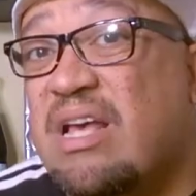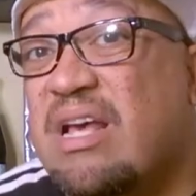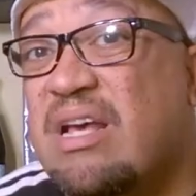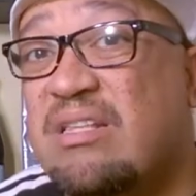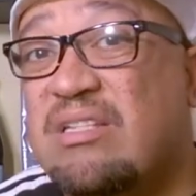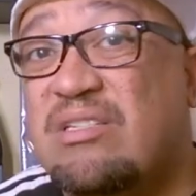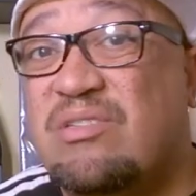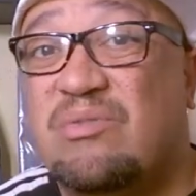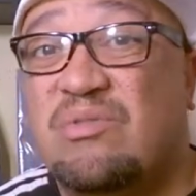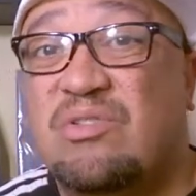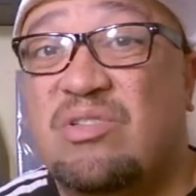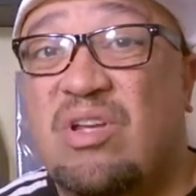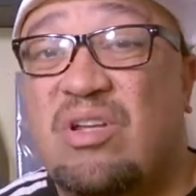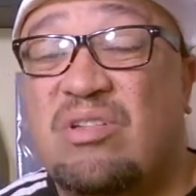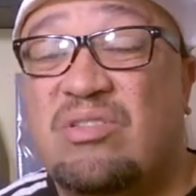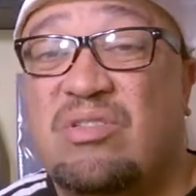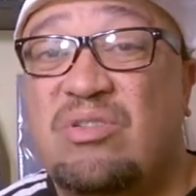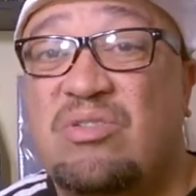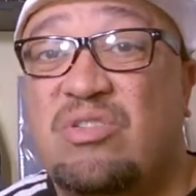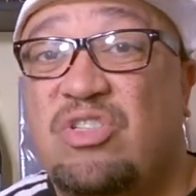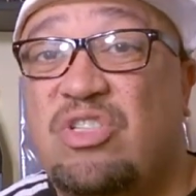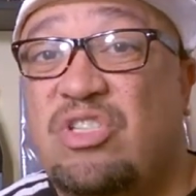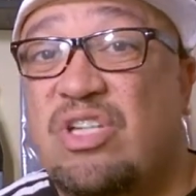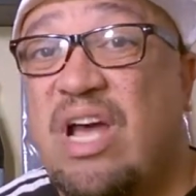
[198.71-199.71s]
And this one's
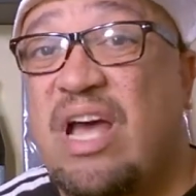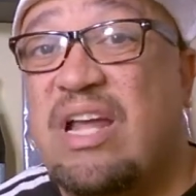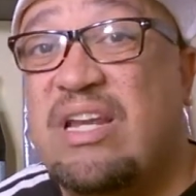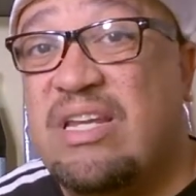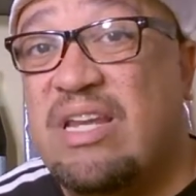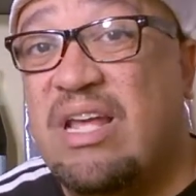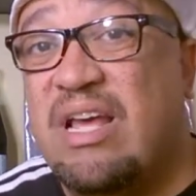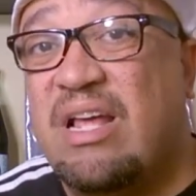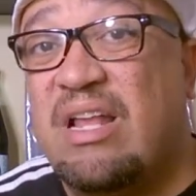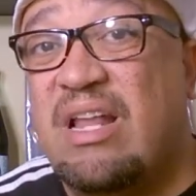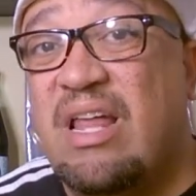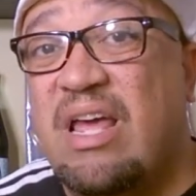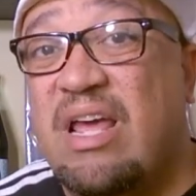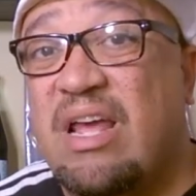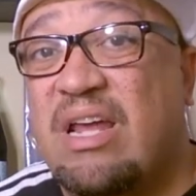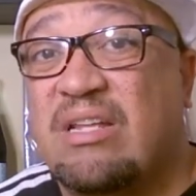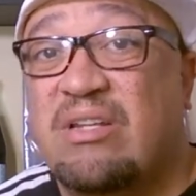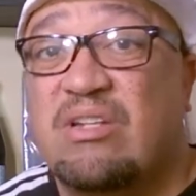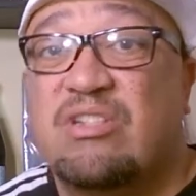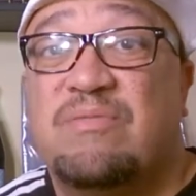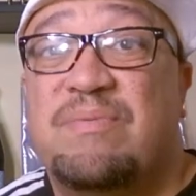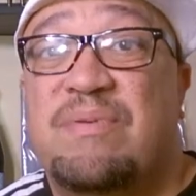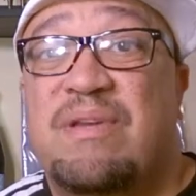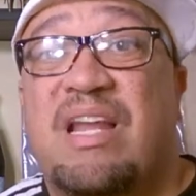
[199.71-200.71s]
also shot in LA.
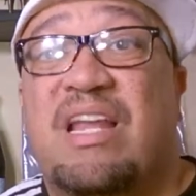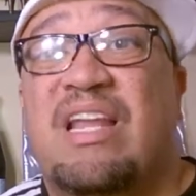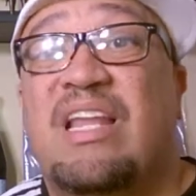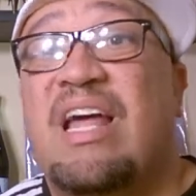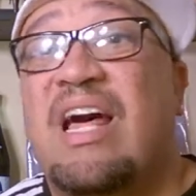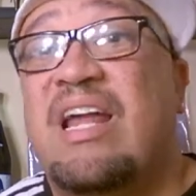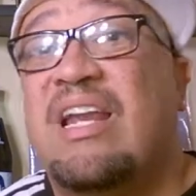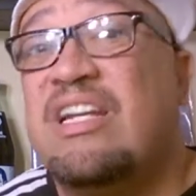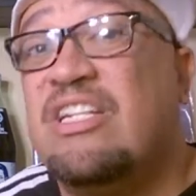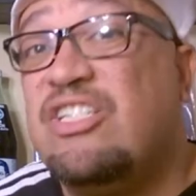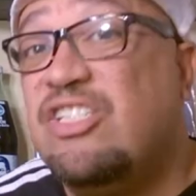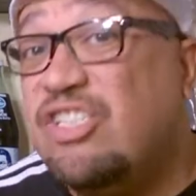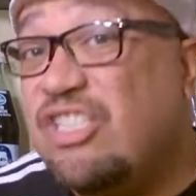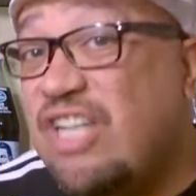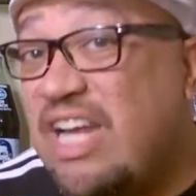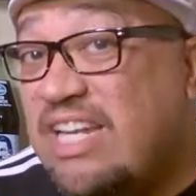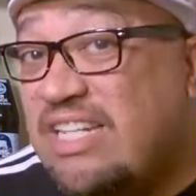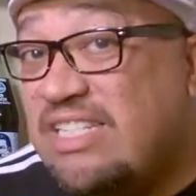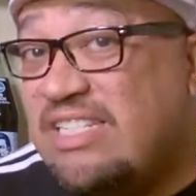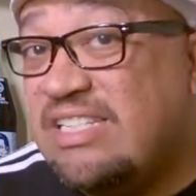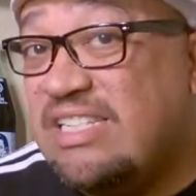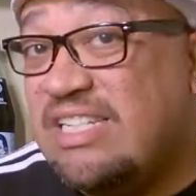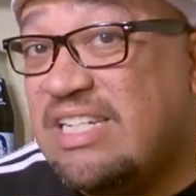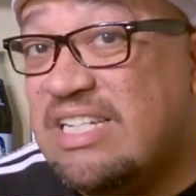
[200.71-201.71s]
There's been a lot of
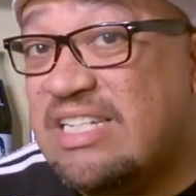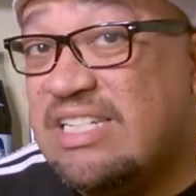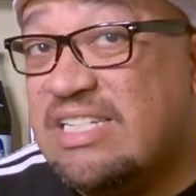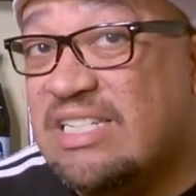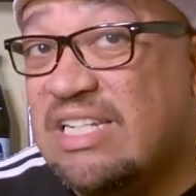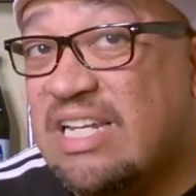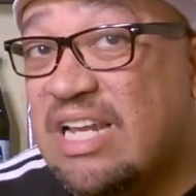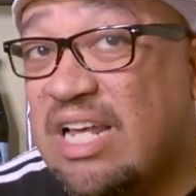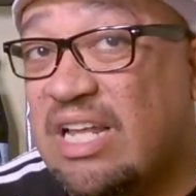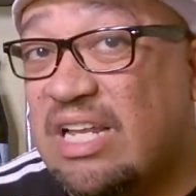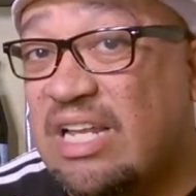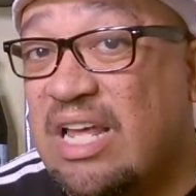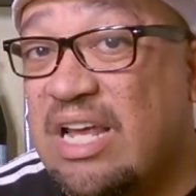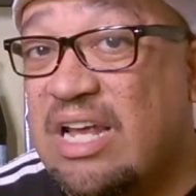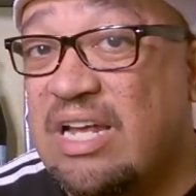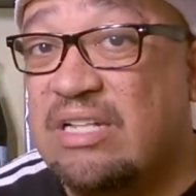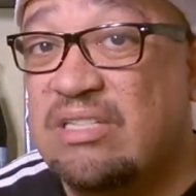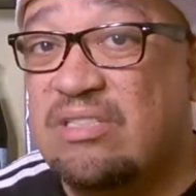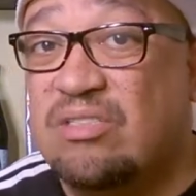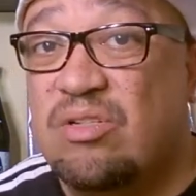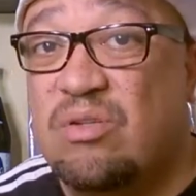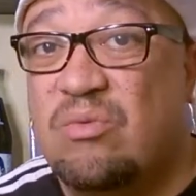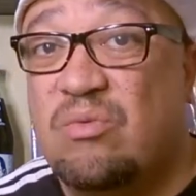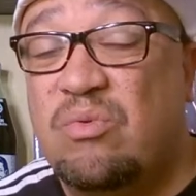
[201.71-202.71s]
chase scenes in LA,
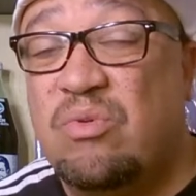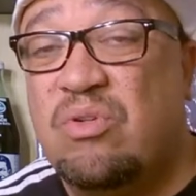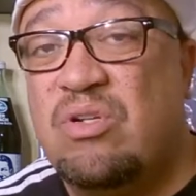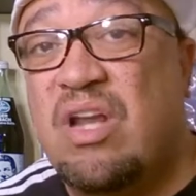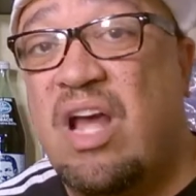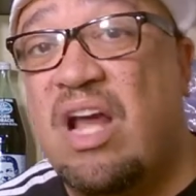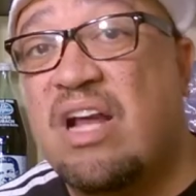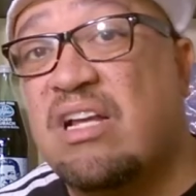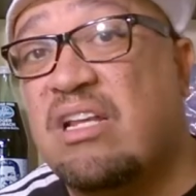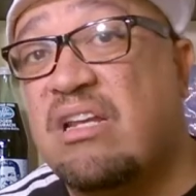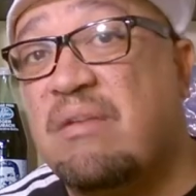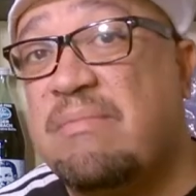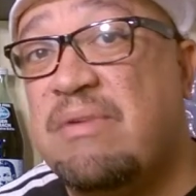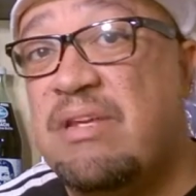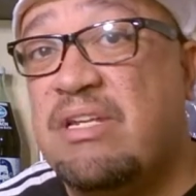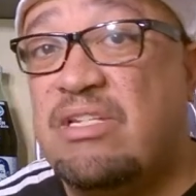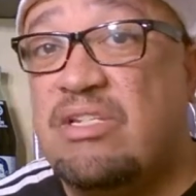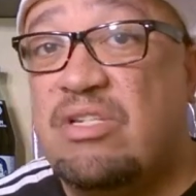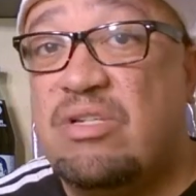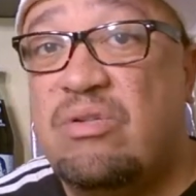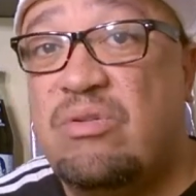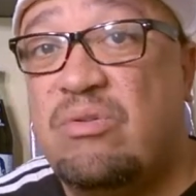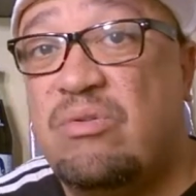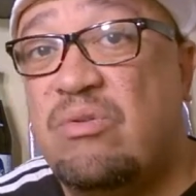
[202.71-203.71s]
so we're not going to be
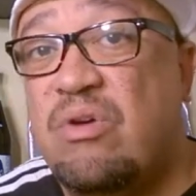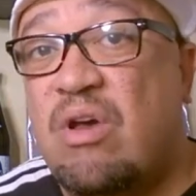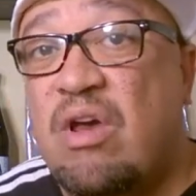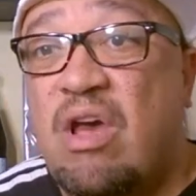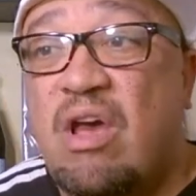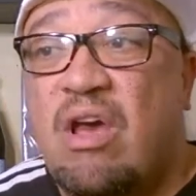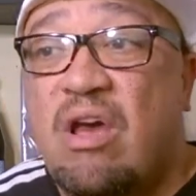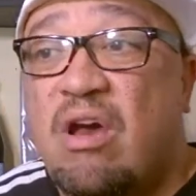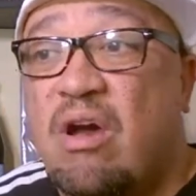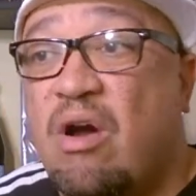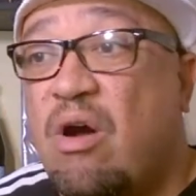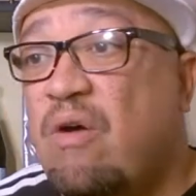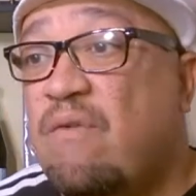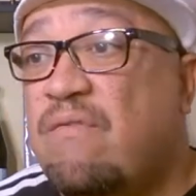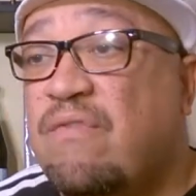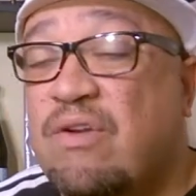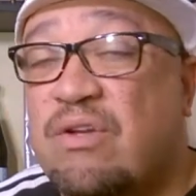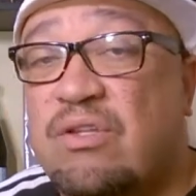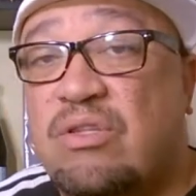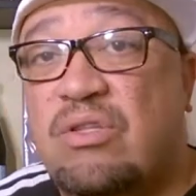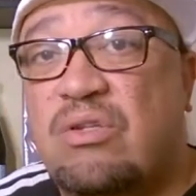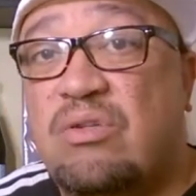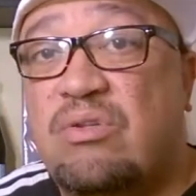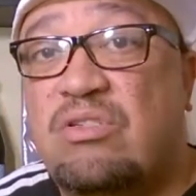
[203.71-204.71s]
too
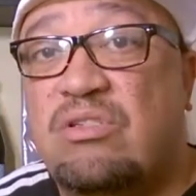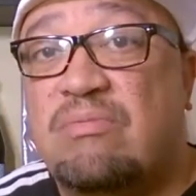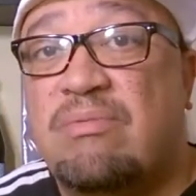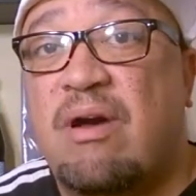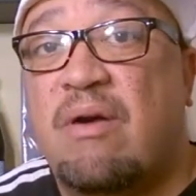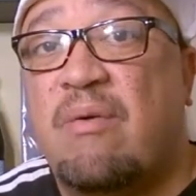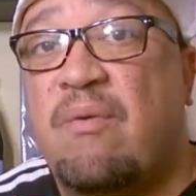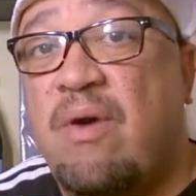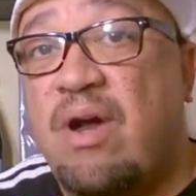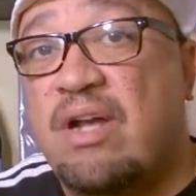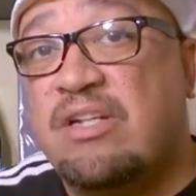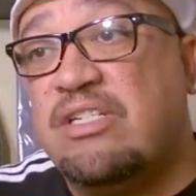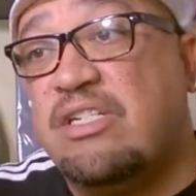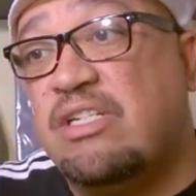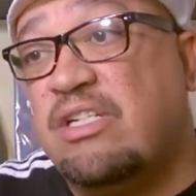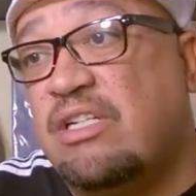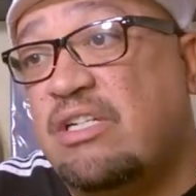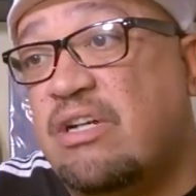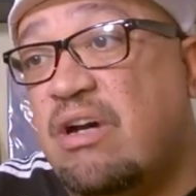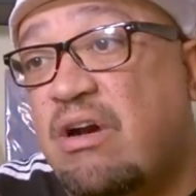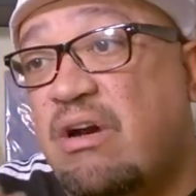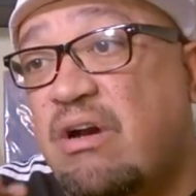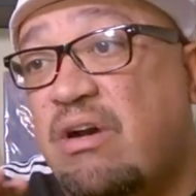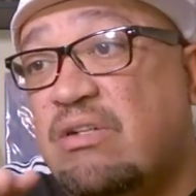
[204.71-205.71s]
over-enthused about watching
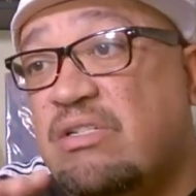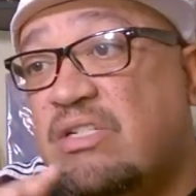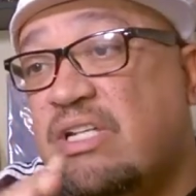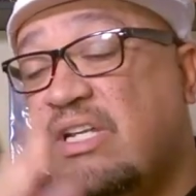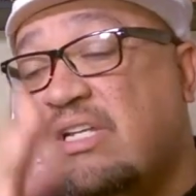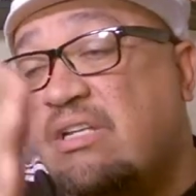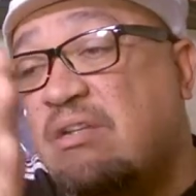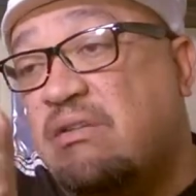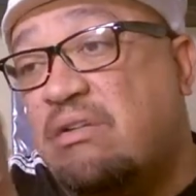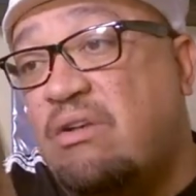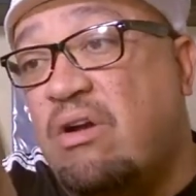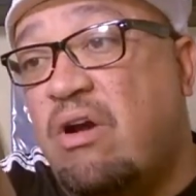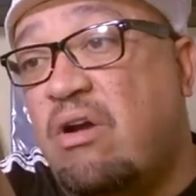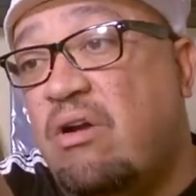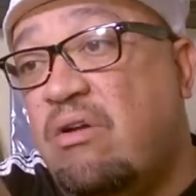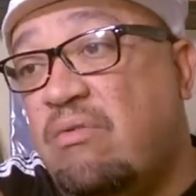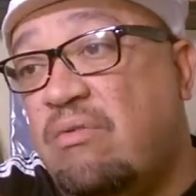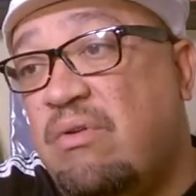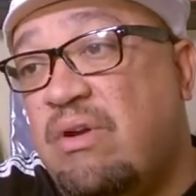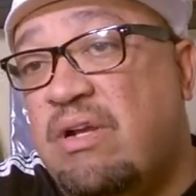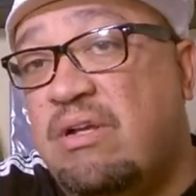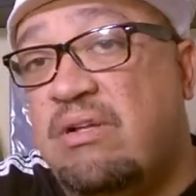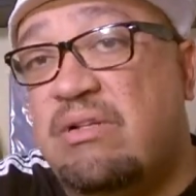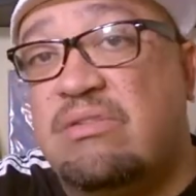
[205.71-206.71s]
cars hit
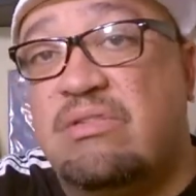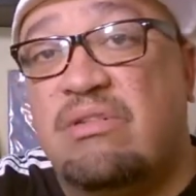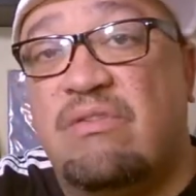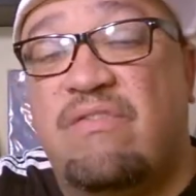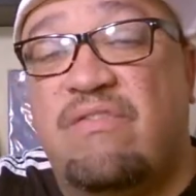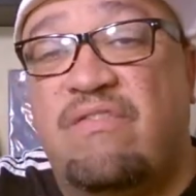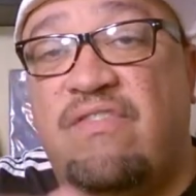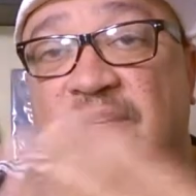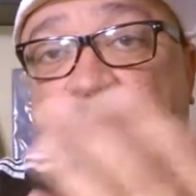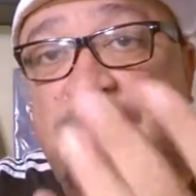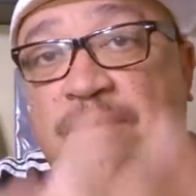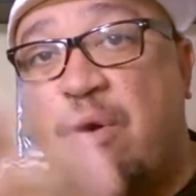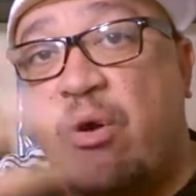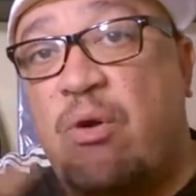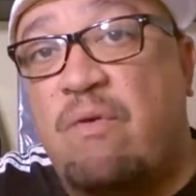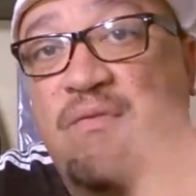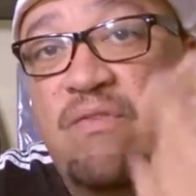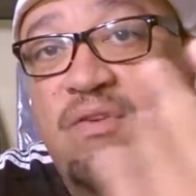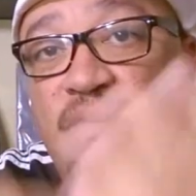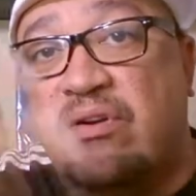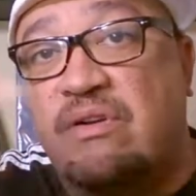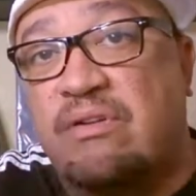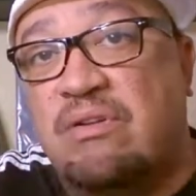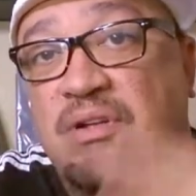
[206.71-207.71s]
guardrails and flip
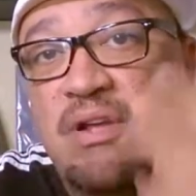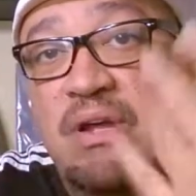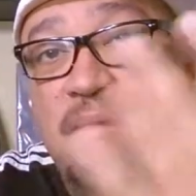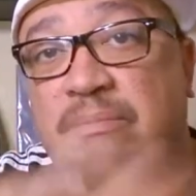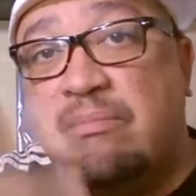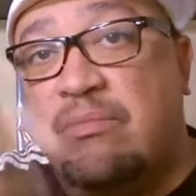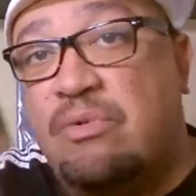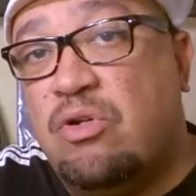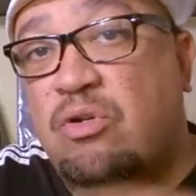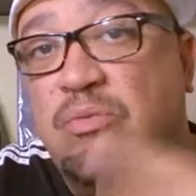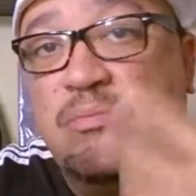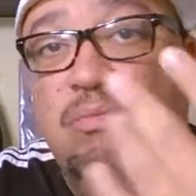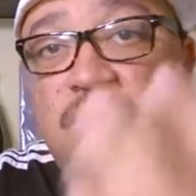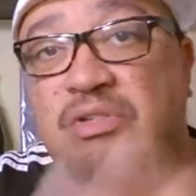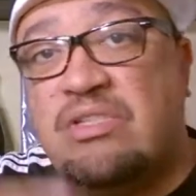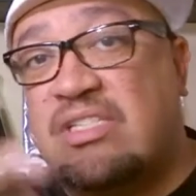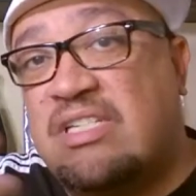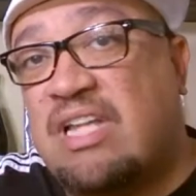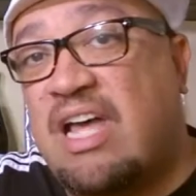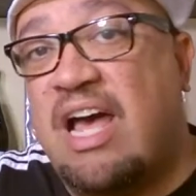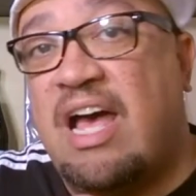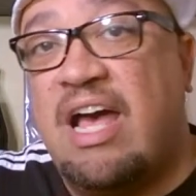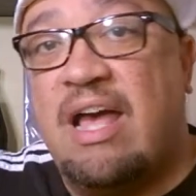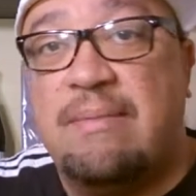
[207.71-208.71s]
over numerous
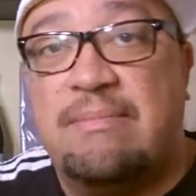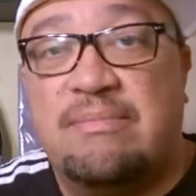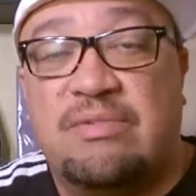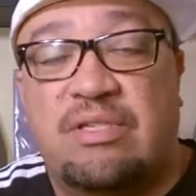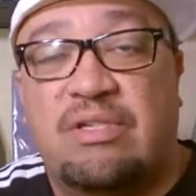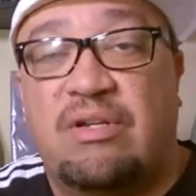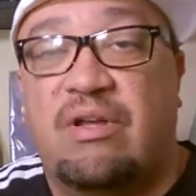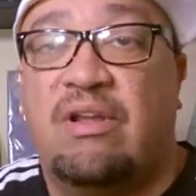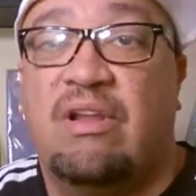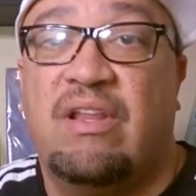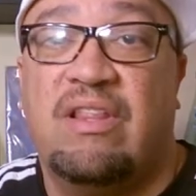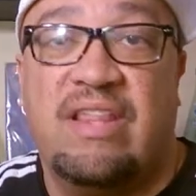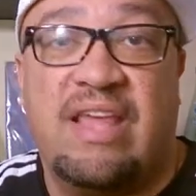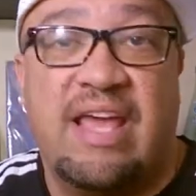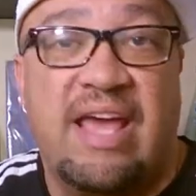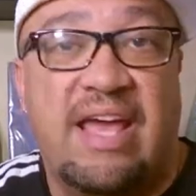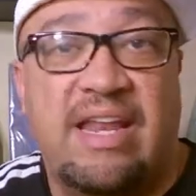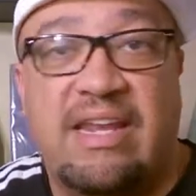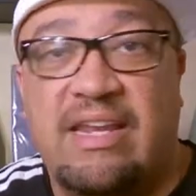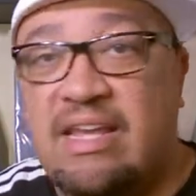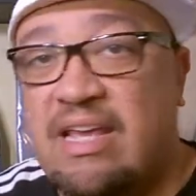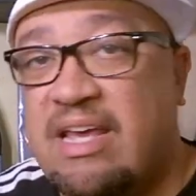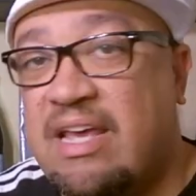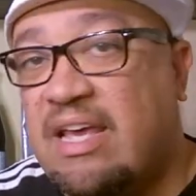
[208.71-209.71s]
times and all of
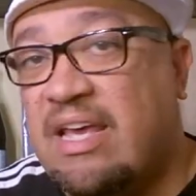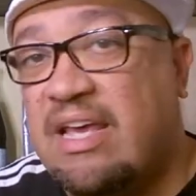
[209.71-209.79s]
that.